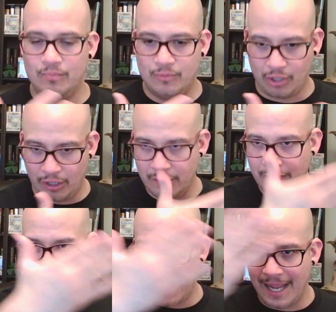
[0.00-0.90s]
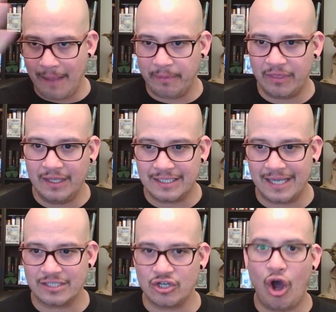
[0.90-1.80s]
turned that empathy
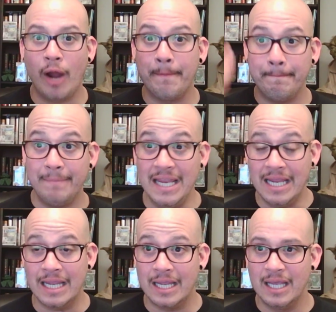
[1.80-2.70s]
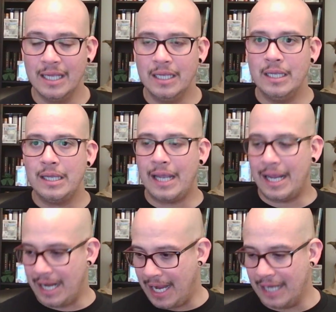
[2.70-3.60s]
test on me,
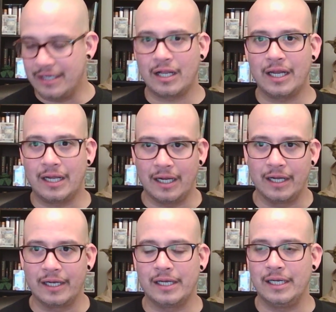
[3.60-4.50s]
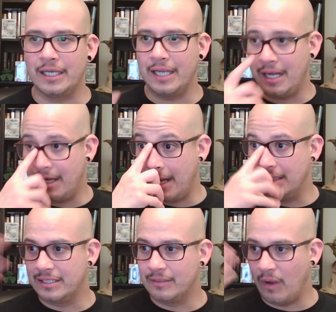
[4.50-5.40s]
and I had to click click click click click and
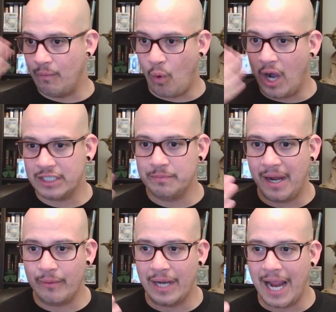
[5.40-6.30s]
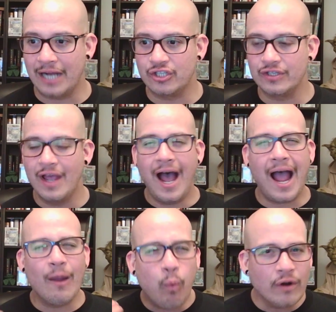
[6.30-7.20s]
and and watch my reactions,
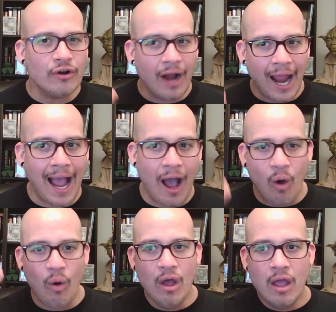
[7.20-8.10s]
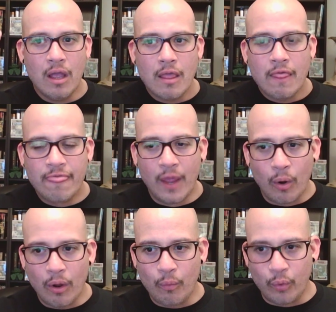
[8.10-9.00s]
I wonder how
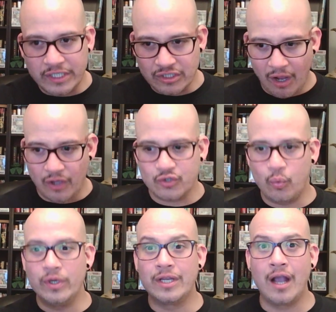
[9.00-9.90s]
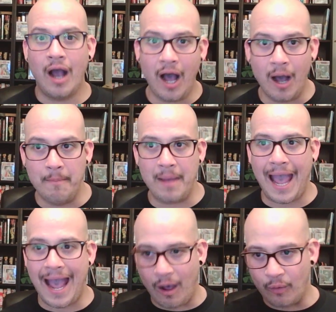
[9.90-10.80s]
the results would come
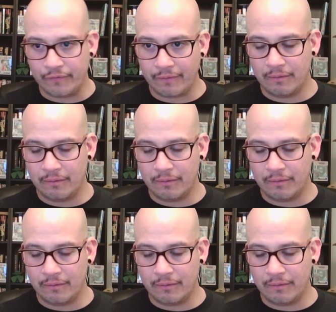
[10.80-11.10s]
out.